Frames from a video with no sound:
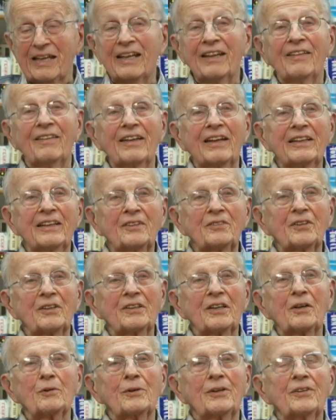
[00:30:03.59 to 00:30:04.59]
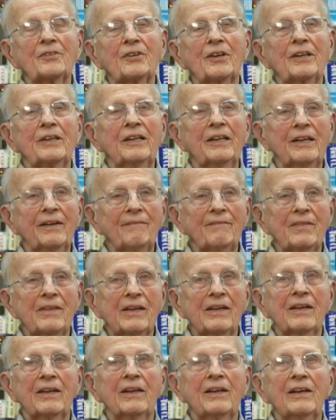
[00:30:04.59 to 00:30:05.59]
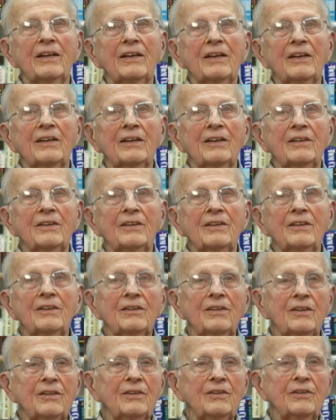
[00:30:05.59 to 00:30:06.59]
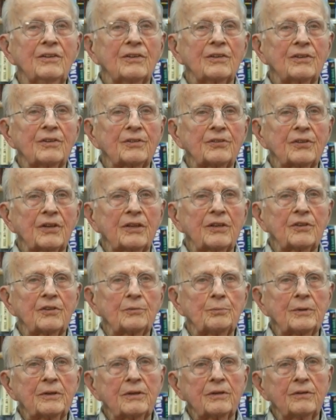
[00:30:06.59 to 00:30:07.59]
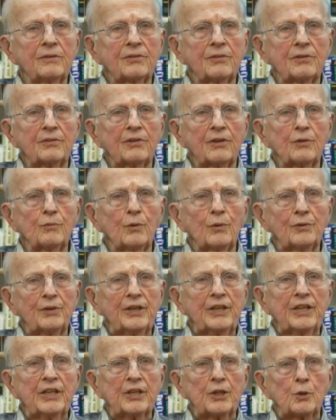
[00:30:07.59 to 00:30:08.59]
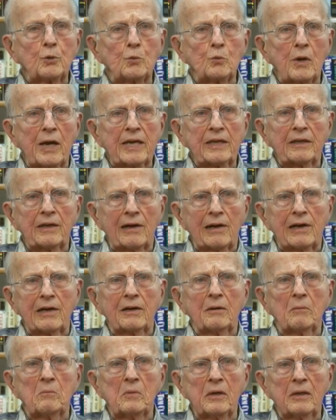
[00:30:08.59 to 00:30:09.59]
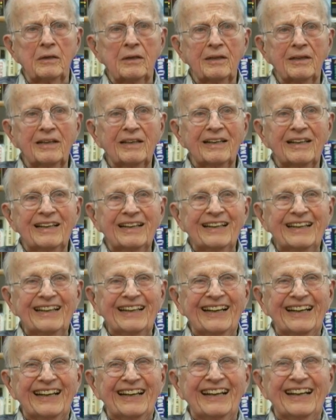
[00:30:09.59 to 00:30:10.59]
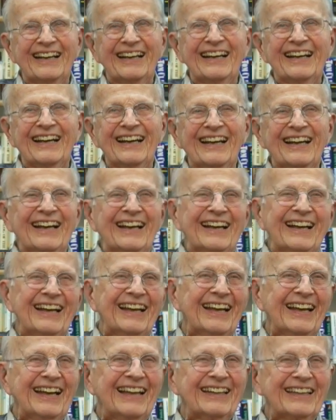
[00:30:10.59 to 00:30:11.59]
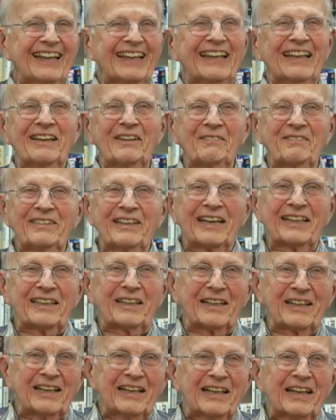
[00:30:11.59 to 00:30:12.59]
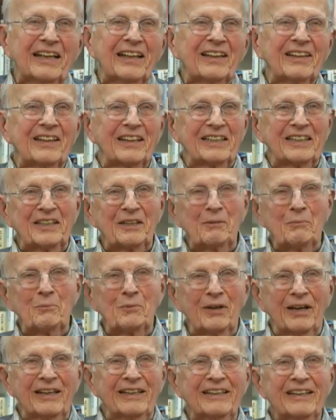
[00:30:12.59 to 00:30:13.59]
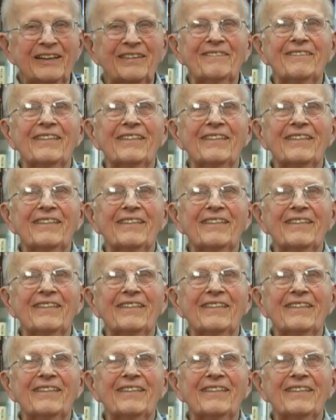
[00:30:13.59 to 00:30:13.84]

then they said, another one said, your son has been seriously wounded in the right arm. I didn't even get the limb right.